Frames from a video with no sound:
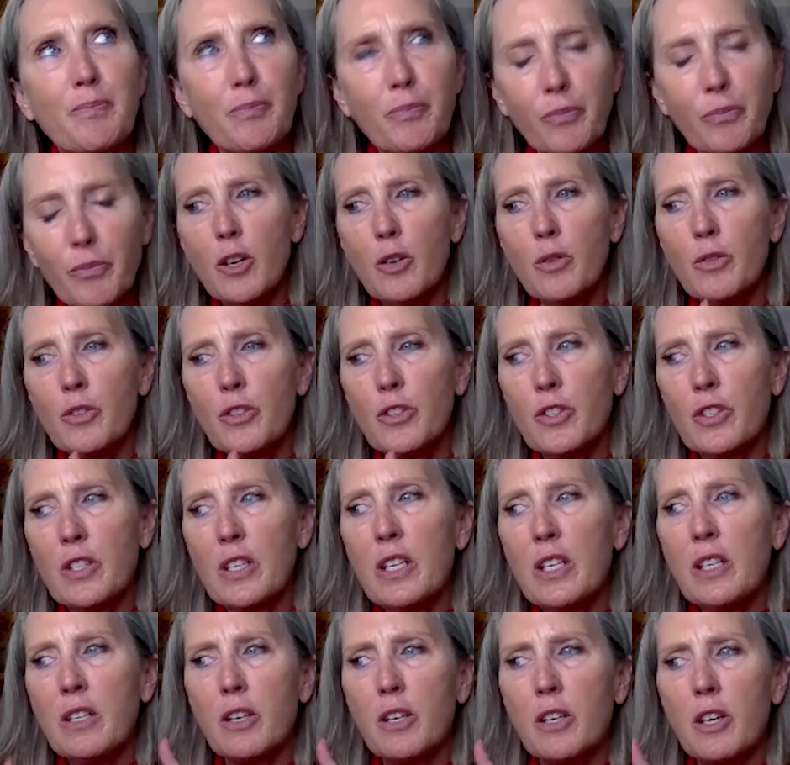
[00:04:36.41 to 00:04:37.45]
I don't
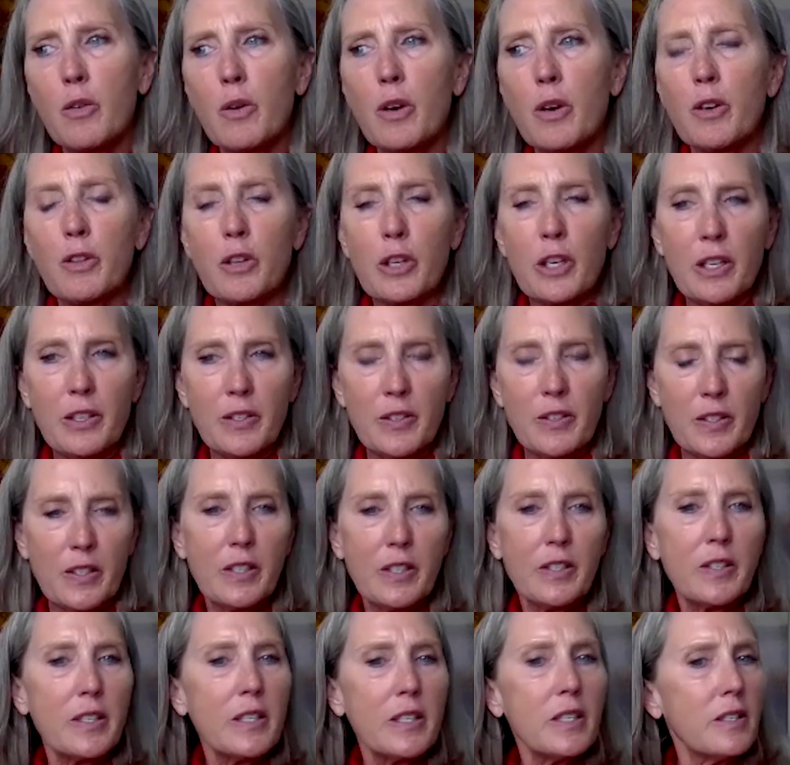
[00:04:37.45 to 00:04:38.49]
see the growth
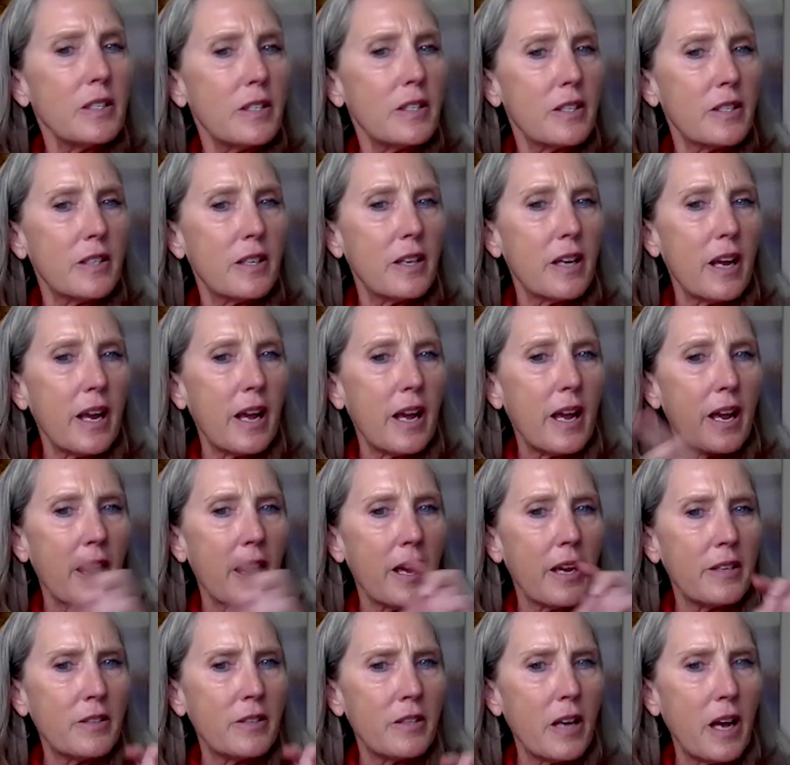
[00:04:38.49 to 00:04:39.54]
consistent
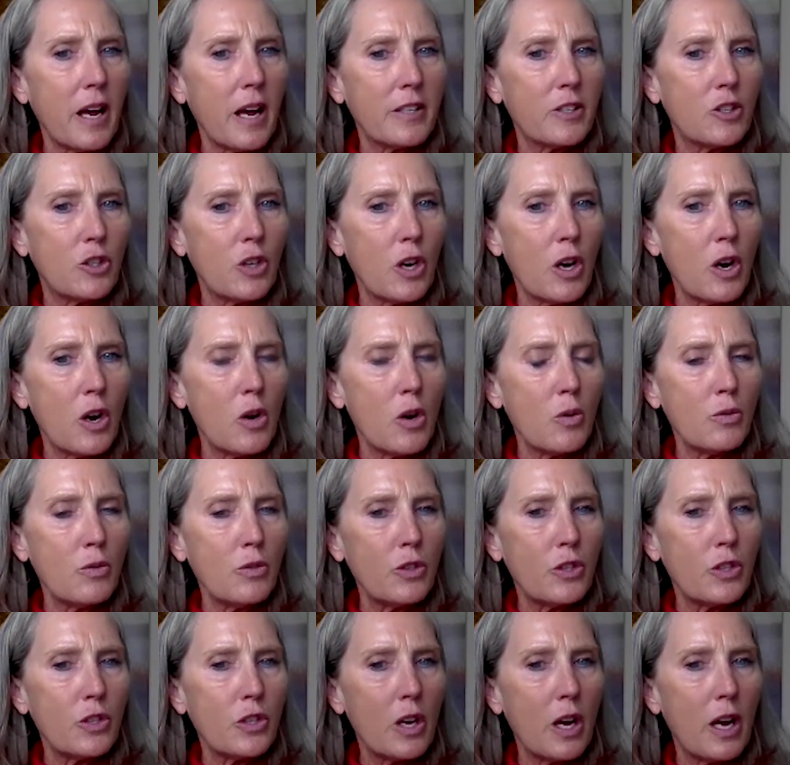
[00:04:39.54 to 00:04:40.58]
and i
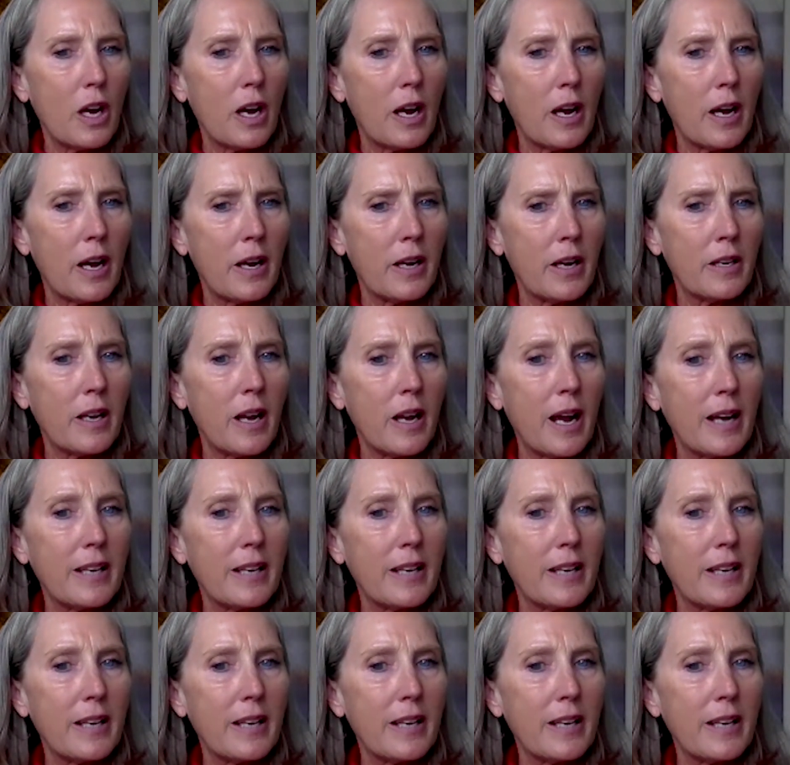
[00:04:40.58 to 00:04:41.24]
don't uh,